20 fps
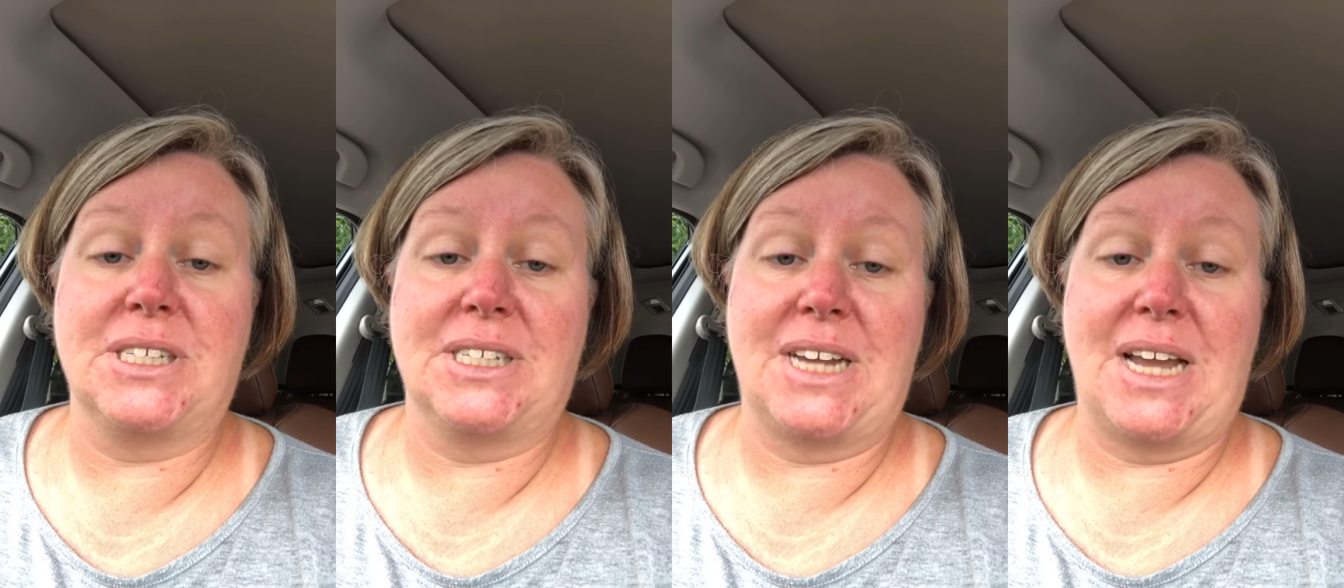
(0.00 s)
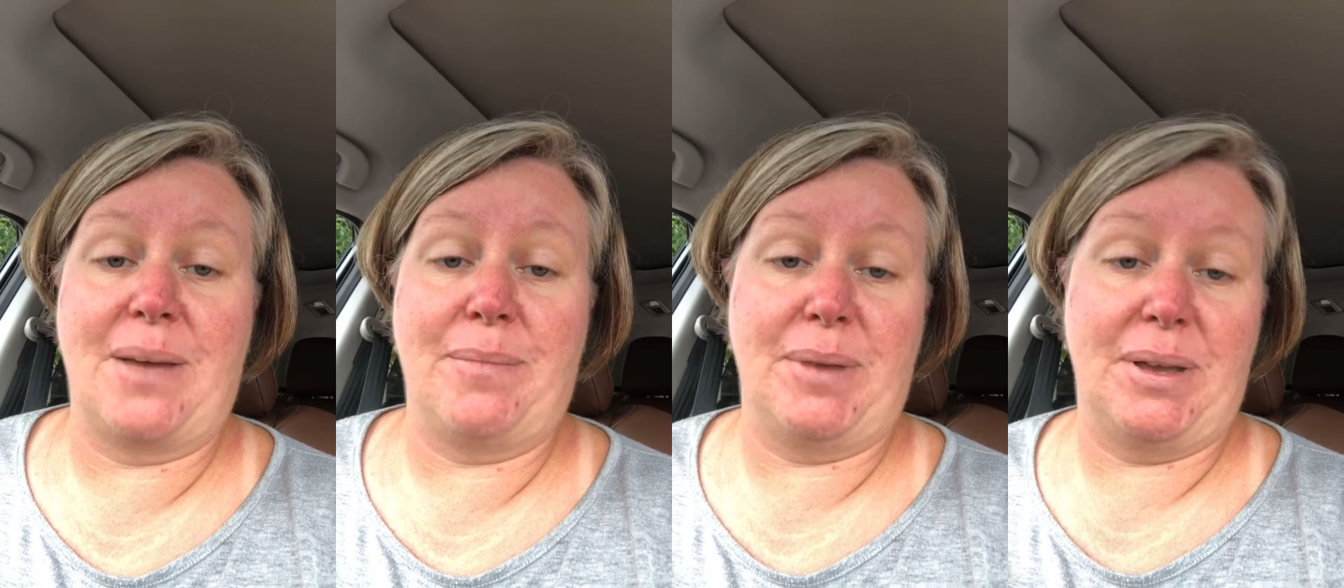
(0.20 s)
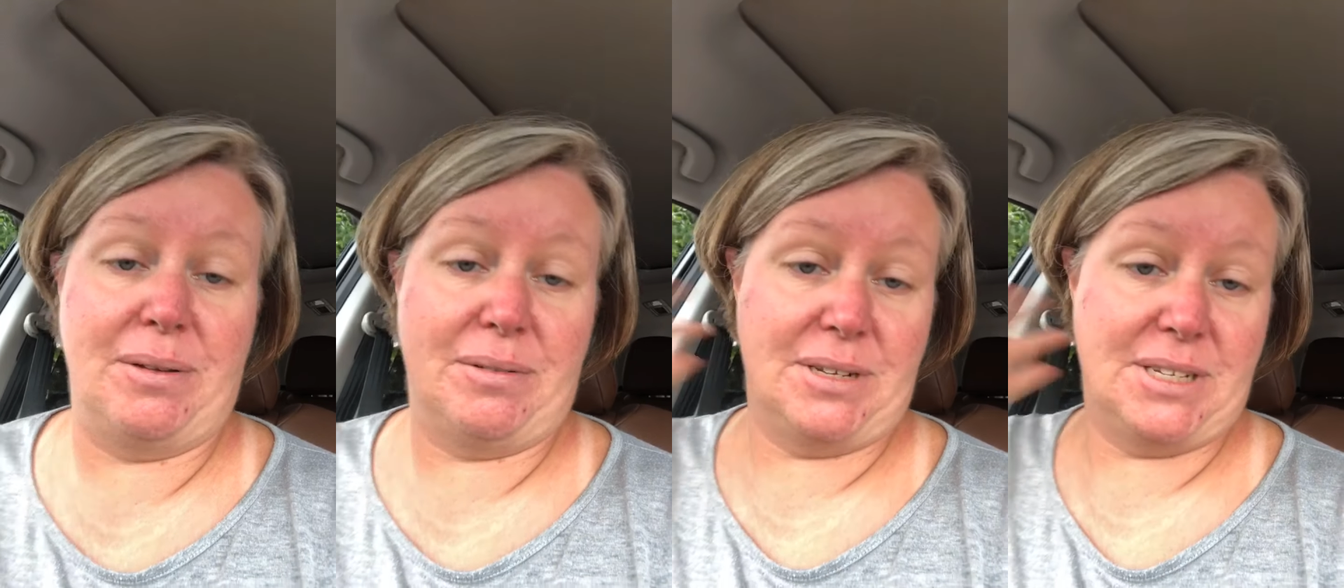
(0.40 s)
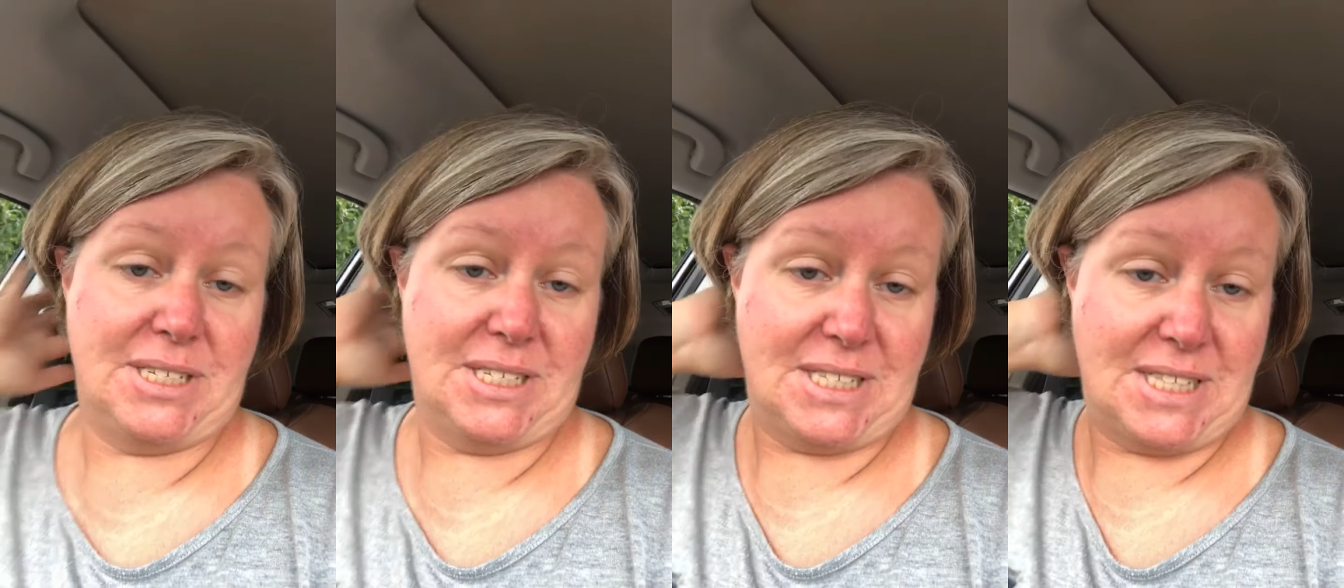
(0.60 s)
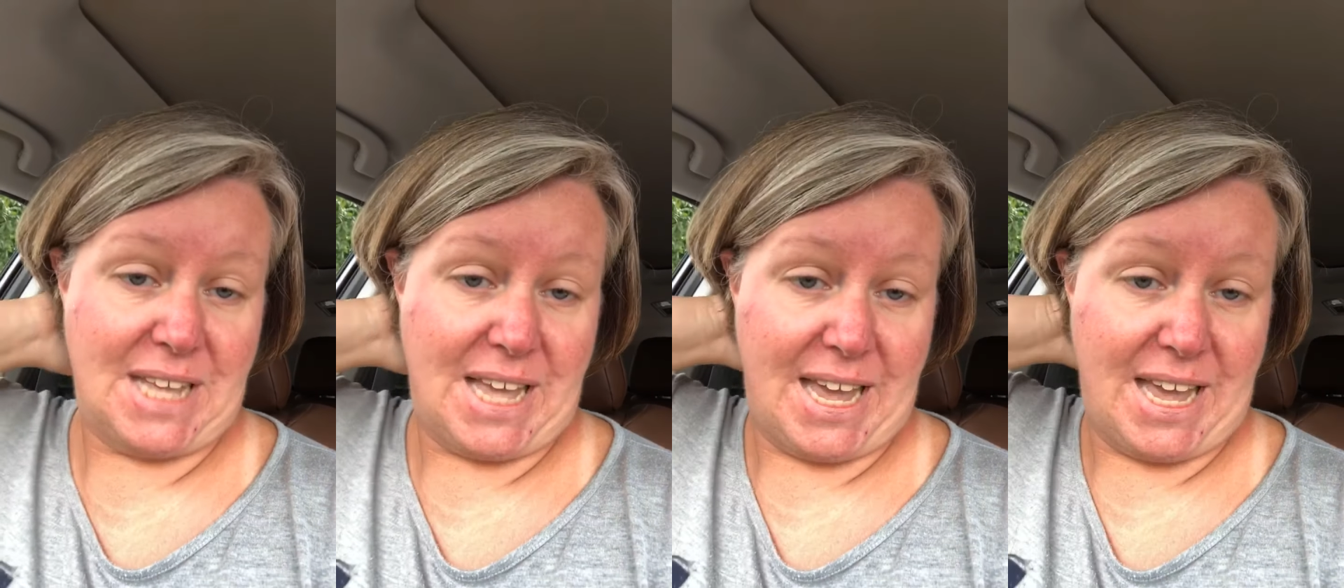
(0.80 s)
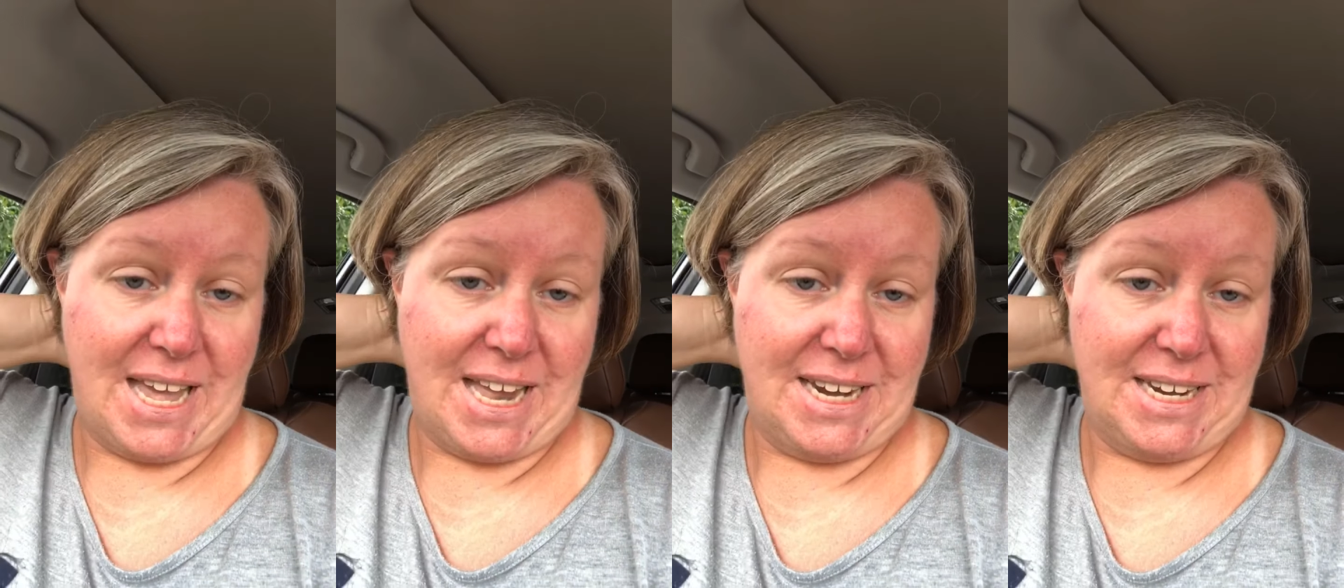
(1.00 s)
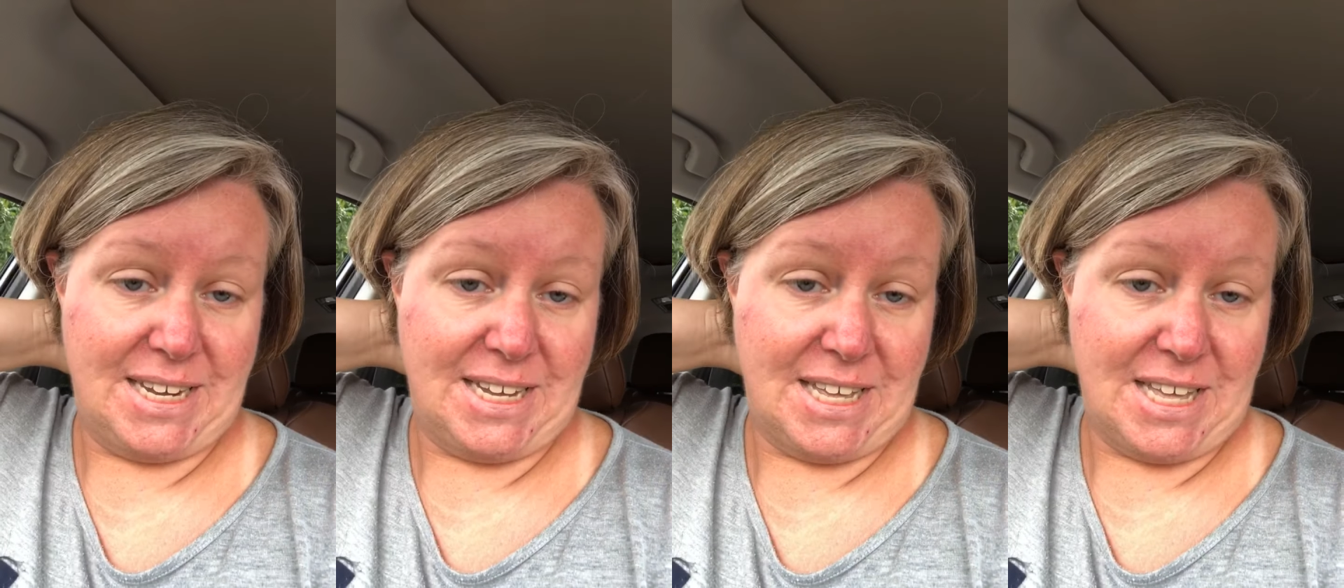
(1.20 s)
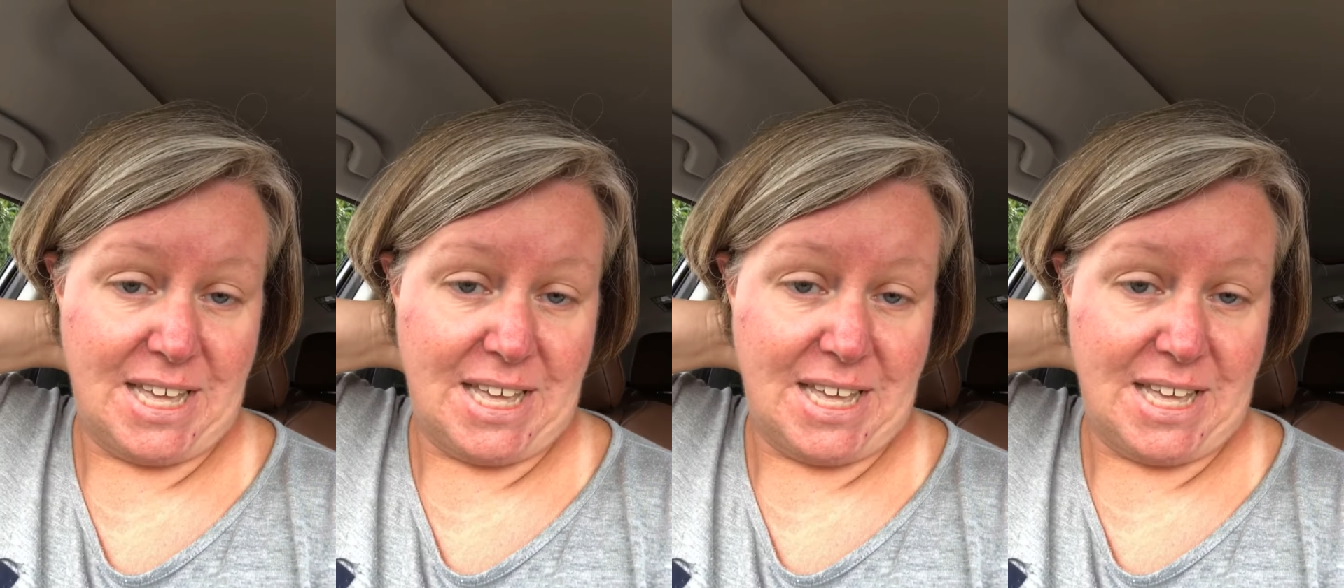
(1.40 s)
to not be able to stand